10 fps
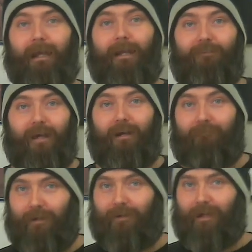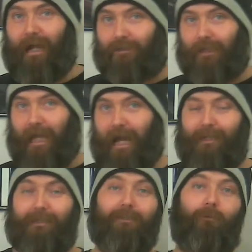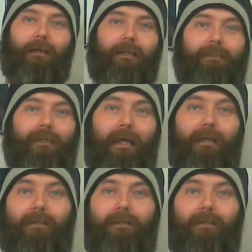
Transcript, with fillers: enough that our vendor actually had it, so we decided